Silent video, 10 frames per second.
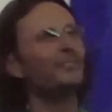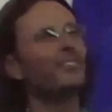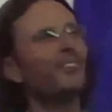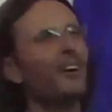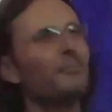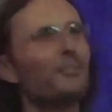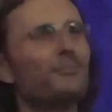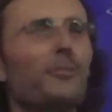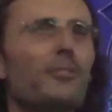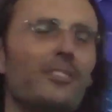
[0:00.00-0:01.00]
night the night
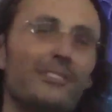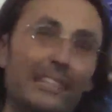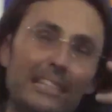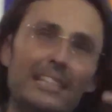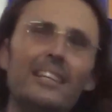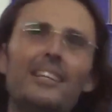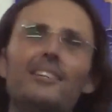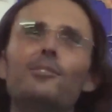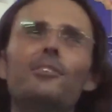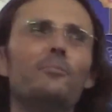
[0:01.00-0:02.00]
before, and
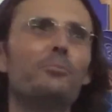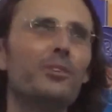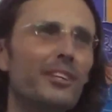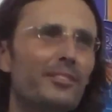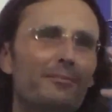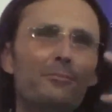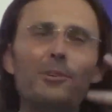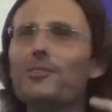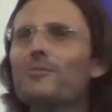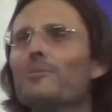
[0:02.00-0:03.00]
you're looking pretty
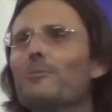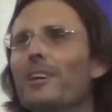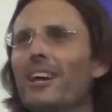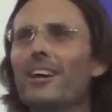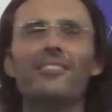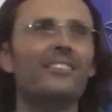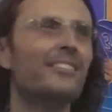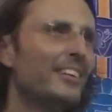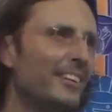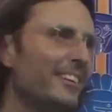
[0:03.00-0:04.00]
worse for wear, and
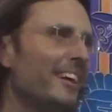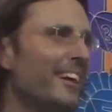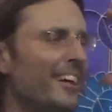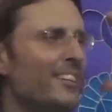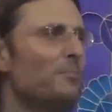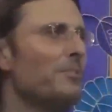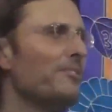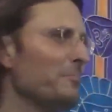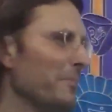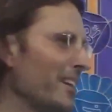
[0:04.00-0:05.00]
hair's a bit
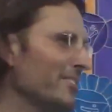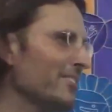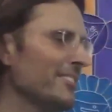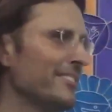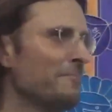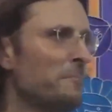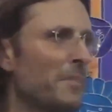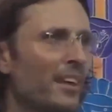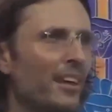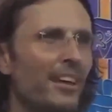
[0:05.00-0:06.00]
of a mess, and
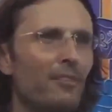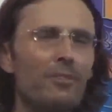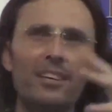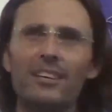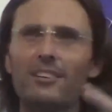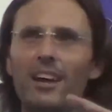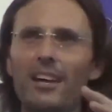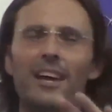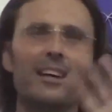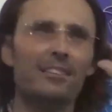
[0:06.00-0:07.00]
everything
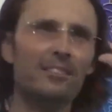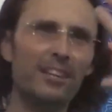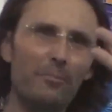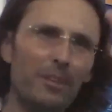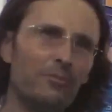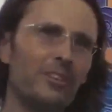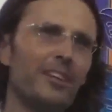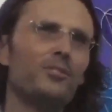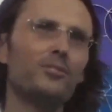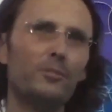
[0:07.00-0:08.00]
like that is happening.
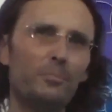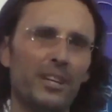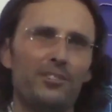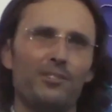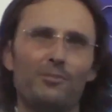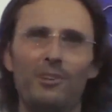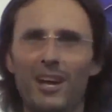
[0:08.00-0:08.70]
There's your picture